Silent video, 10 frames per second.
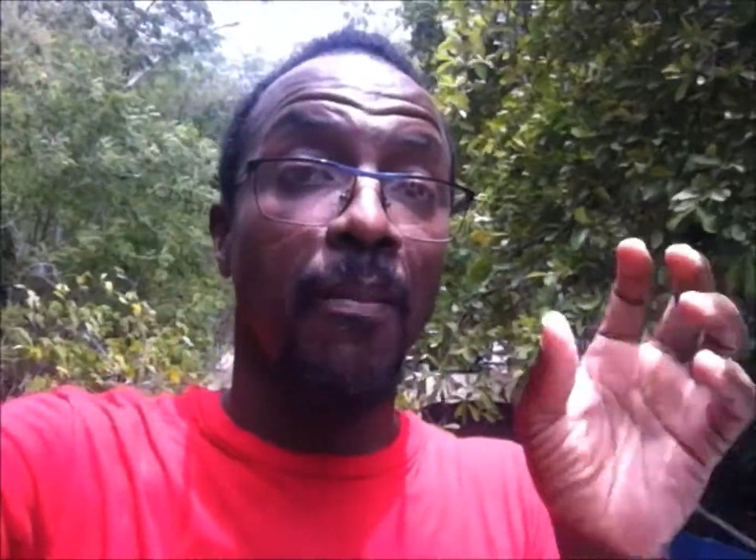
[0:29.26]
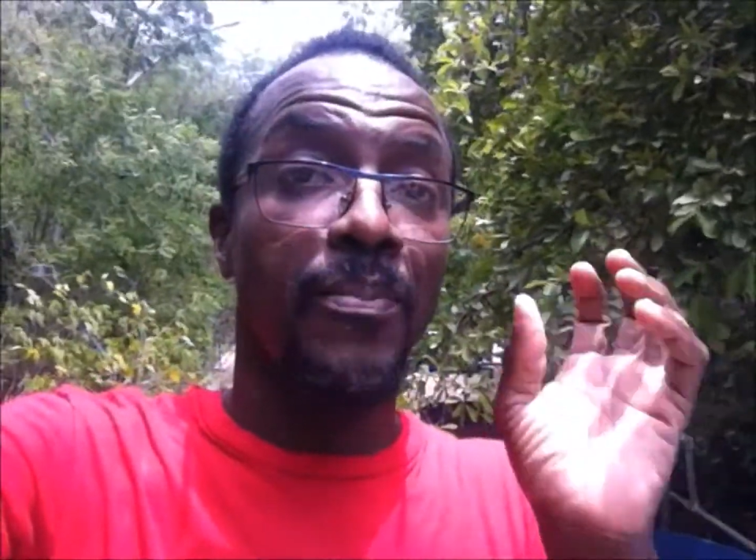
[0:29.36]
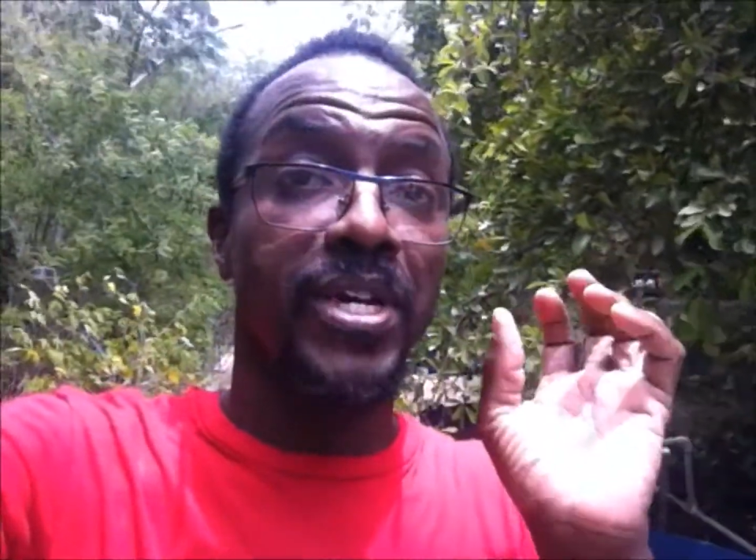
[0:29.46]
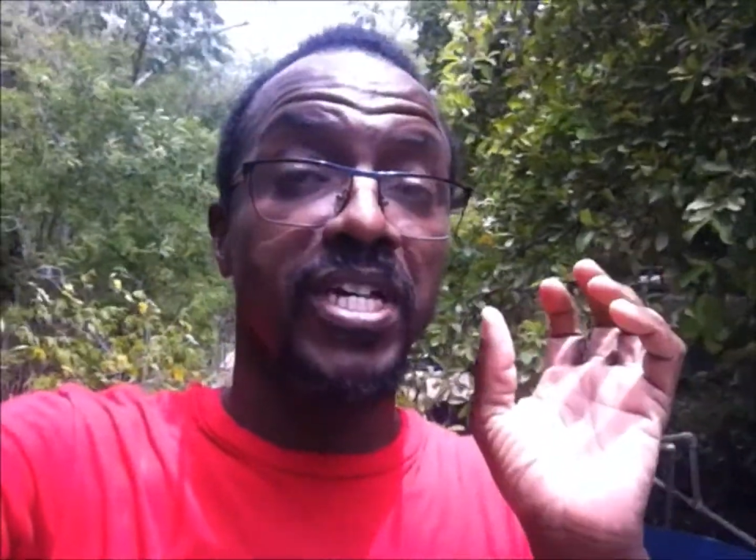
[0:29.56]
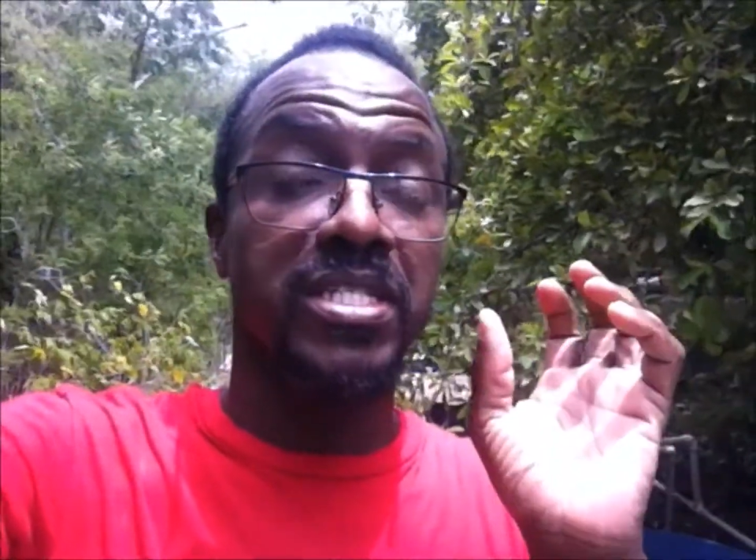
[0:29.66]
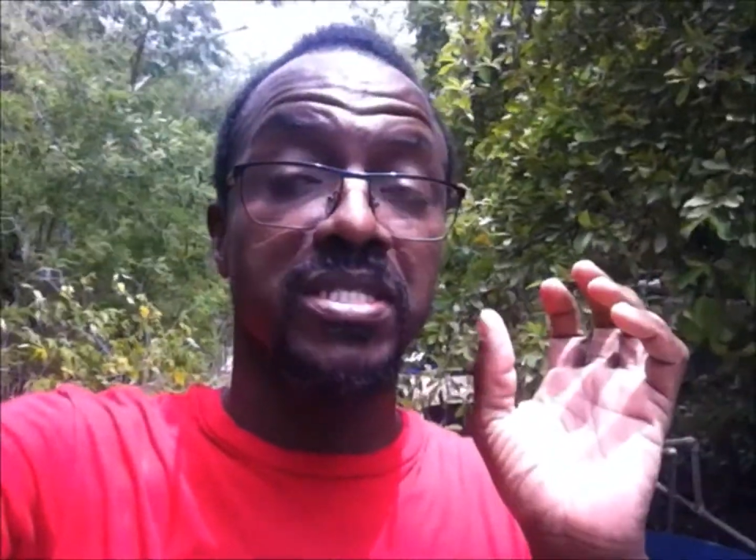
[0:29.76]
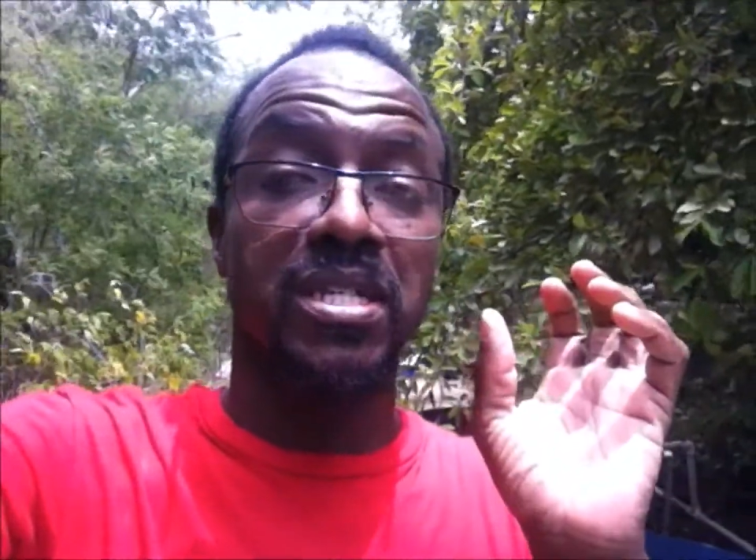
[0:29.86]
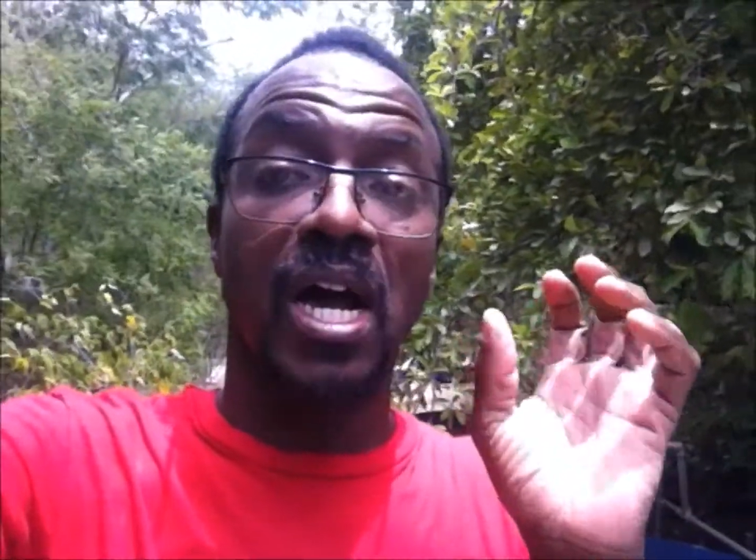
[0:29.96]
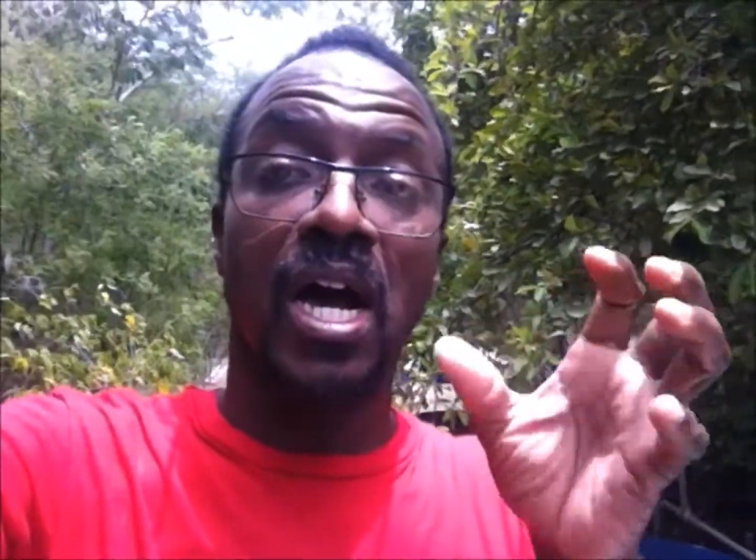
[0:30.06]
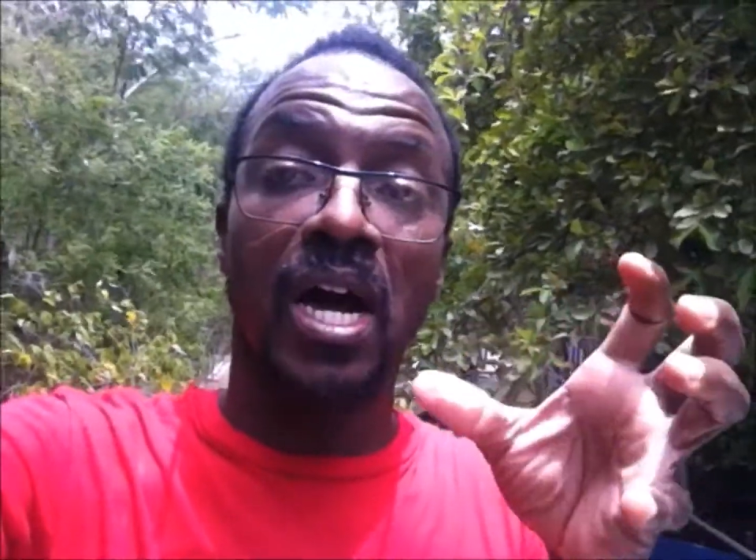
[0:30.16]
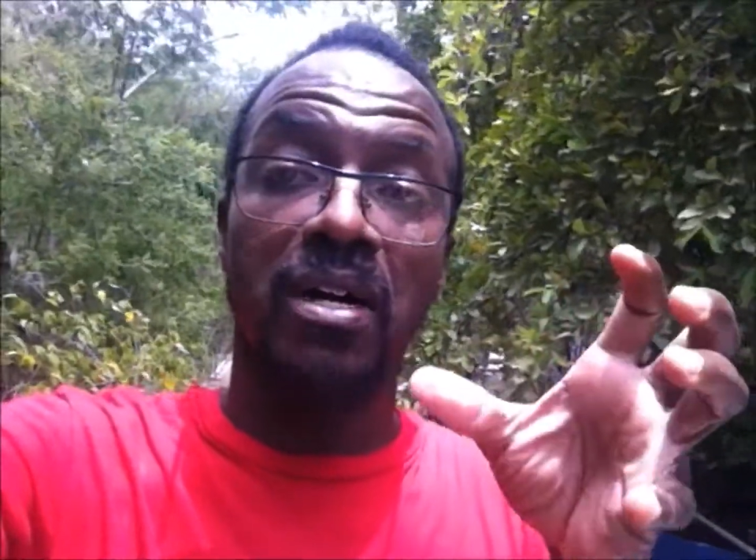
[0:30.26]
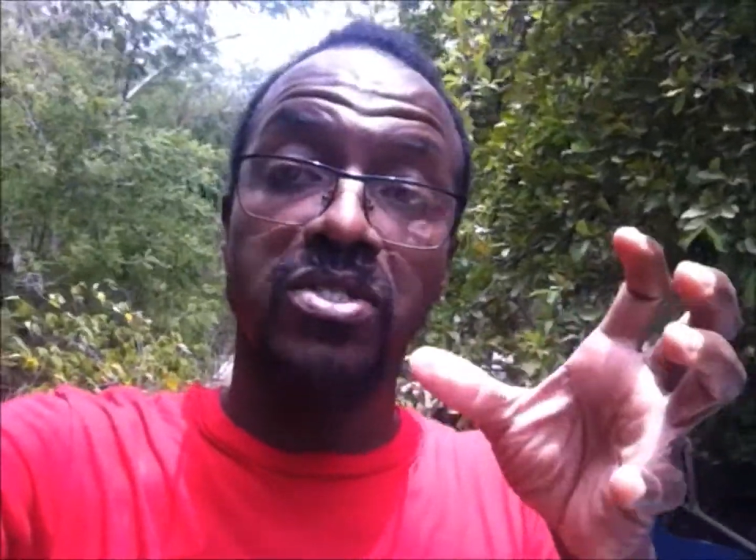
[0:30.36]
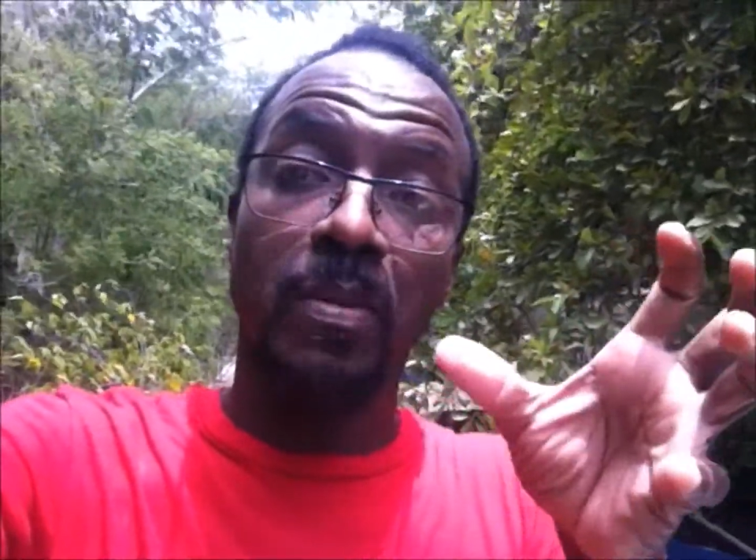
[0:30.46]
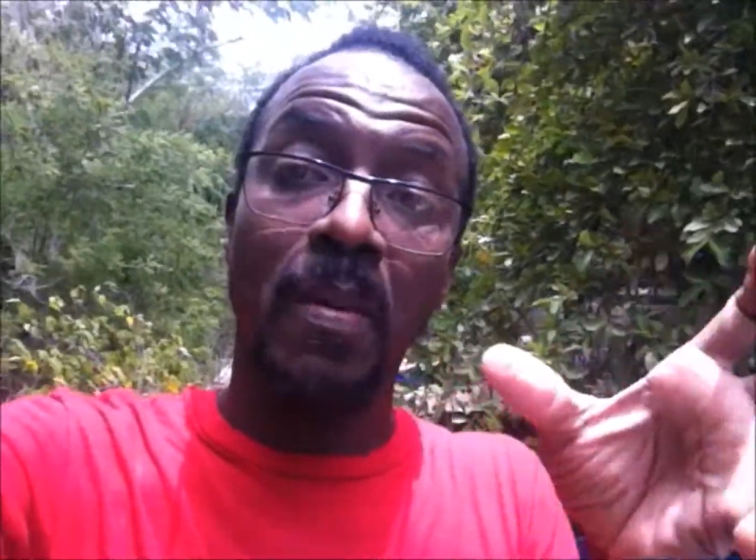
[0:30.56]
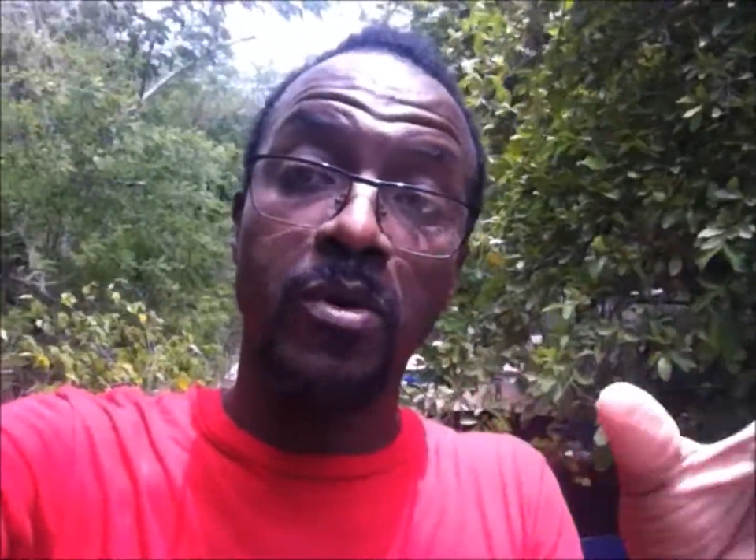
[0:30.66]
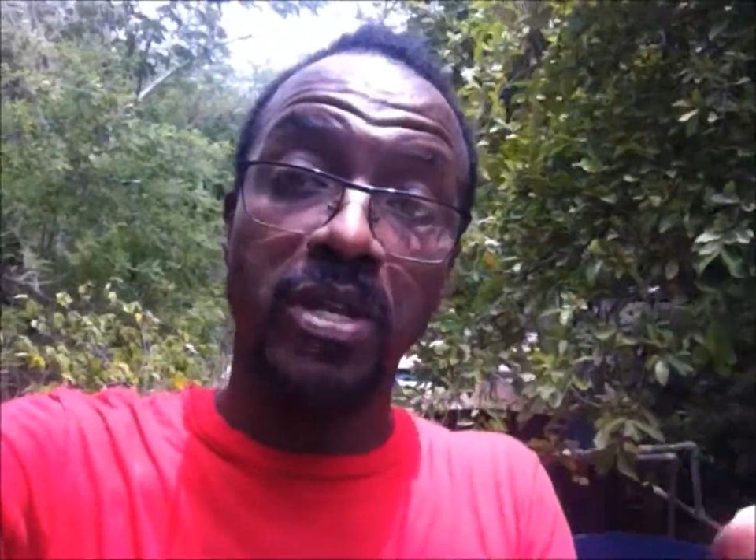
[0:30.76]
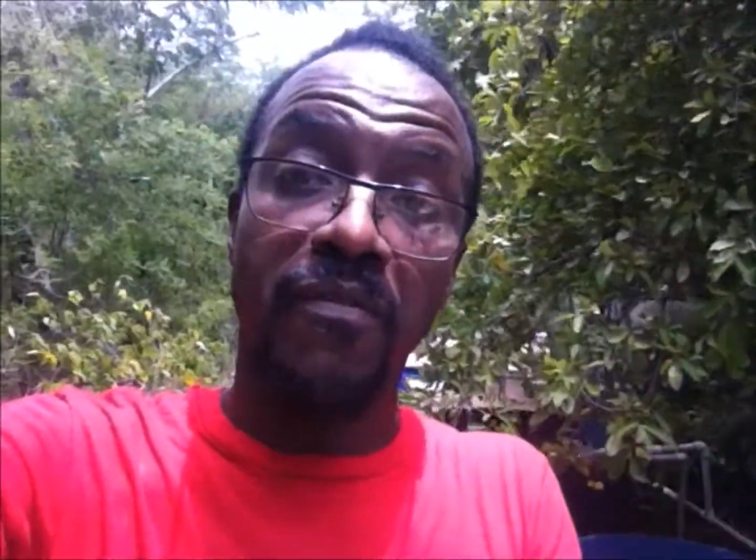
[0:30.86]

place some amount